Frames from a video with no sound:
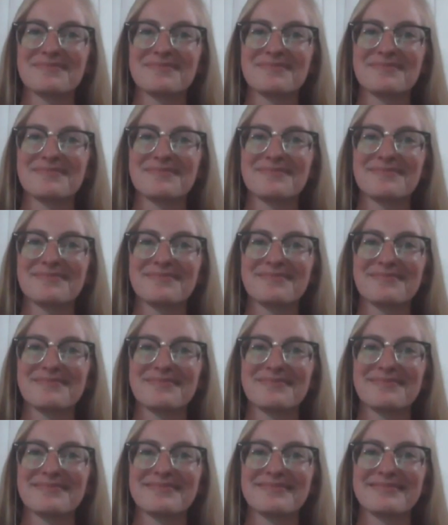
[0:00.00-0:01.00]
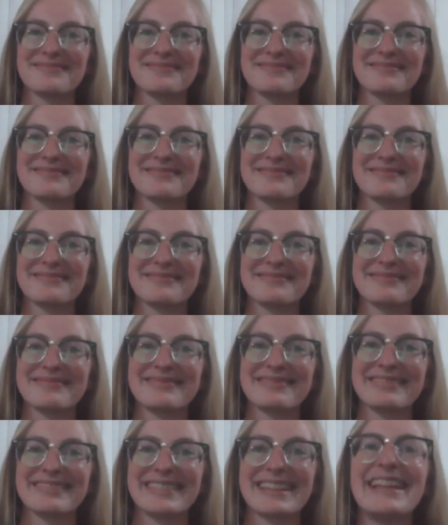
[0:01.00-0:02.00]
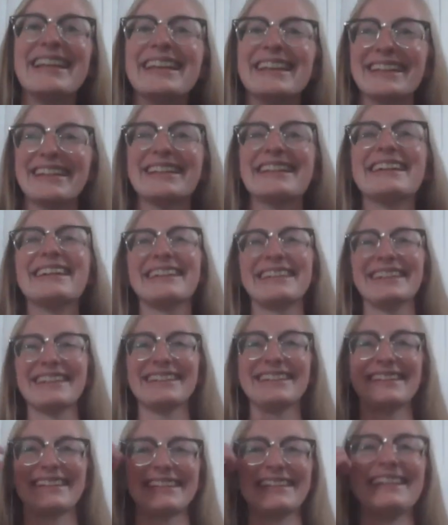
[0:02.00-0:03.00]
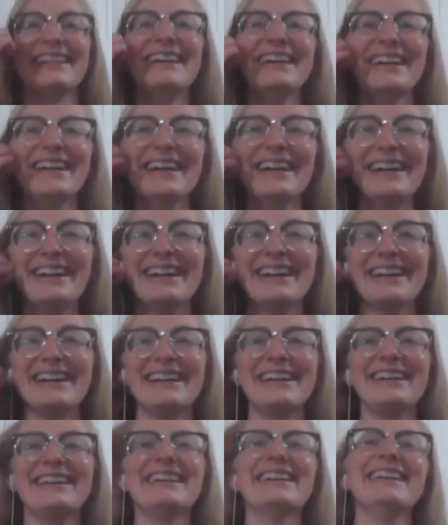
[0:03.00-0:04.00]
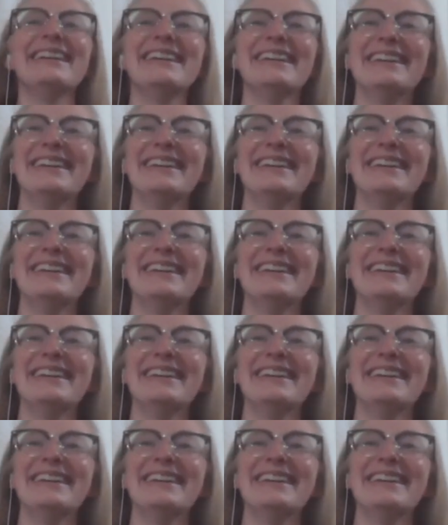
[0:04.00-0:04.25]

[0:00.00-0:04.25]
This person isn't speaking.